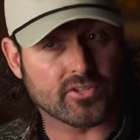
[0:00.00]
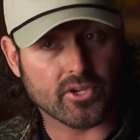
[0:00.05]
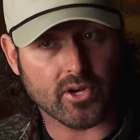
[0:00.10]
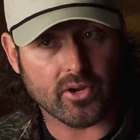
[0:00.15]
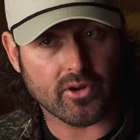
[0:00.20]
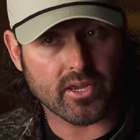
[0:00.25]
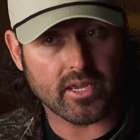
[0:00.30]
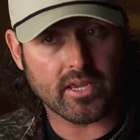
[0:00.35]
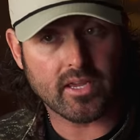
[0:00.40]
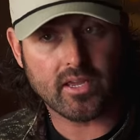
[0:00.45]
a
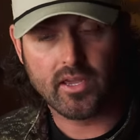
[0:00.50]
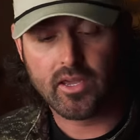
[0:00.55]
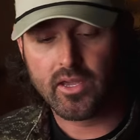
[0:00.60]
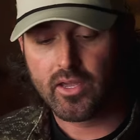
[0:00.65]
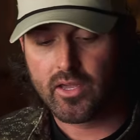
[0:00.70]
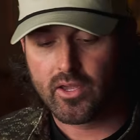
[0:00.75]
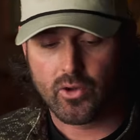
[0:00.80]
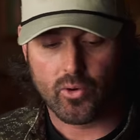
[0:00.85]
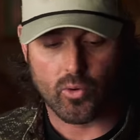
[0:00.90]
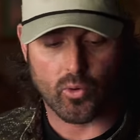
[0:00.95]
turkey,
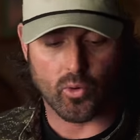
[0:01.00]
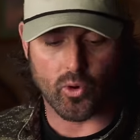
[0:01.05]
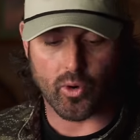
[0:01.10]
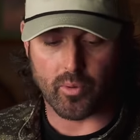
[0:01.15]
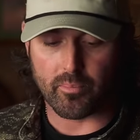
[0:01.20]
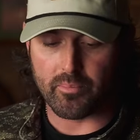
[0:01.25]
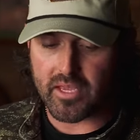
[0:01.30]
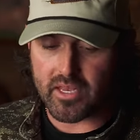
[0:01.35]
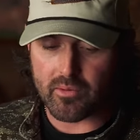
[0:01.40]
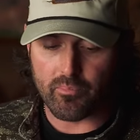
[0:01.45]
or
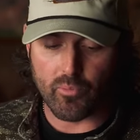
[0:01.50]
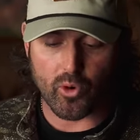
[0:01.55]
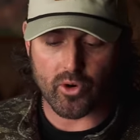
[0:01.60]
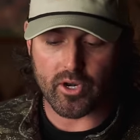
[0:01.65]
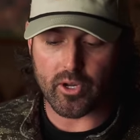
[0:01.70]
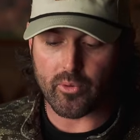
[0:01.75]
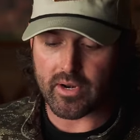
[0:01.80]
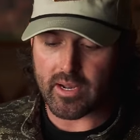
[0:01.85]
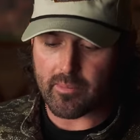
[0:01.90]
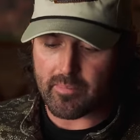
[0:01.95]

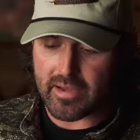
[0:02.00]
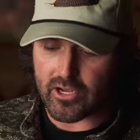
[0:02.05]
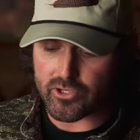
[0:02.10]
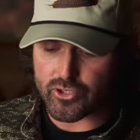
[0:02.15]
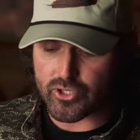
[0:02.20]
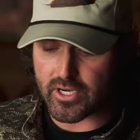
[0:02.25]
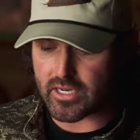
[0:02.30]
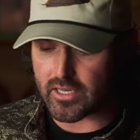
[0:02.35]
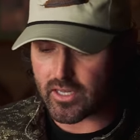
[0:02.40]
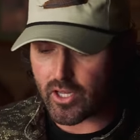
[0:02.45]
mid-morning when I'm out
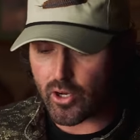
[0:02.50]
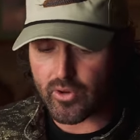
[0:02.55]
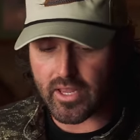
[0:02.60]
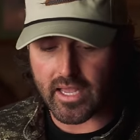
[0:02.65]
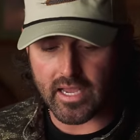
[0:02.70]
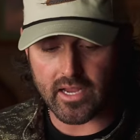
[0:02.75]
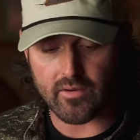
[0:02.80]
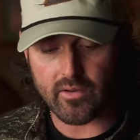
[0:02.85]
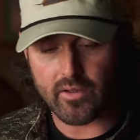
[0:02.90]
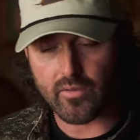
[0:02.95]
trying to
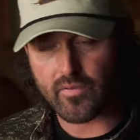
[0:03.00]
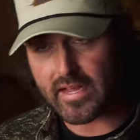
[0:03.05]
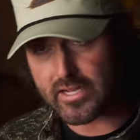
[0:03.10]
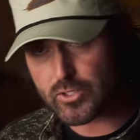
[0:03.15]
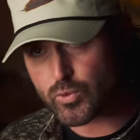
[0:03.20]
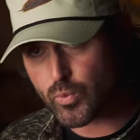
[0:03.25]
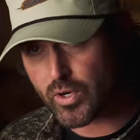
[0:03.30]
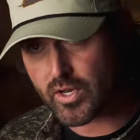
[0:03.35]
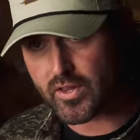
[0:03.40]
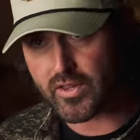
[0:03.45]
locate, that's
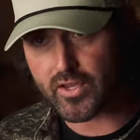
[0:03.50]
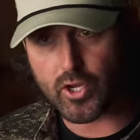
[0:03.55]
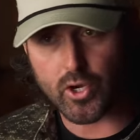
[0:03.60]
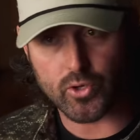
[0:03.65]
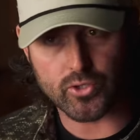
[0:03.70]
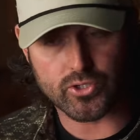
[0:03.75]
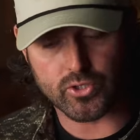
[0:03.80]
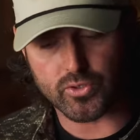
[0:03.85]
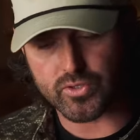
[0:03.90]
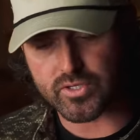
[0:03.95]
one of the
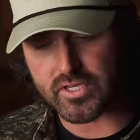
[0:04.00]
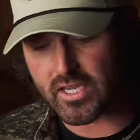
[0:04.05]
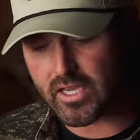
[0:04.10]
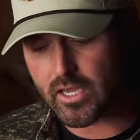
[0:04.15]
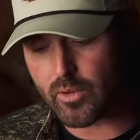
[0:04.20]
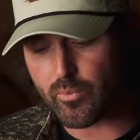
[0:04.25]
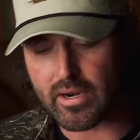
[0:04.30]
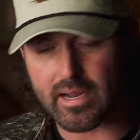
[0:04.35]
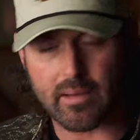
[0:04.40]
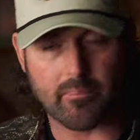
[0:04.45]
go-tos.
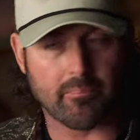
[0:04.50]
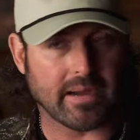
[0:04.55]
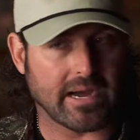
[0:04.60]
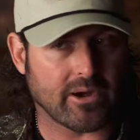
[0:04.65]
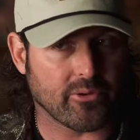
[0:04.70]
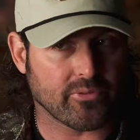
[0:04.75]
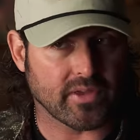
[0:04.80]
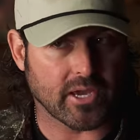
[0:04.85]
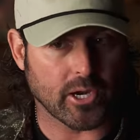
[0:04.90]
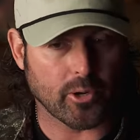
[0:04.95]
Again, when I'm
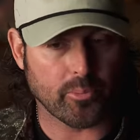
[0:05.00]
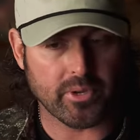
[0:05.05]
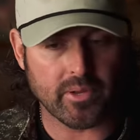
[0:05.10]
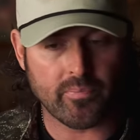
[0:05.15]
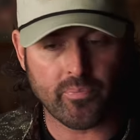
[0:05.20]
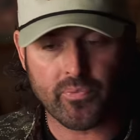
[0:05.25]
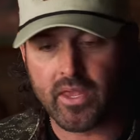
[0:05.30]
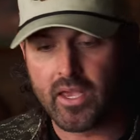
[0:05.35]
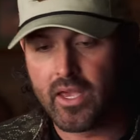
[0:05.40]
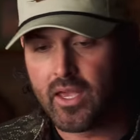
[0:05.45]
mouth
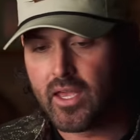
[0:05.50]
yelping,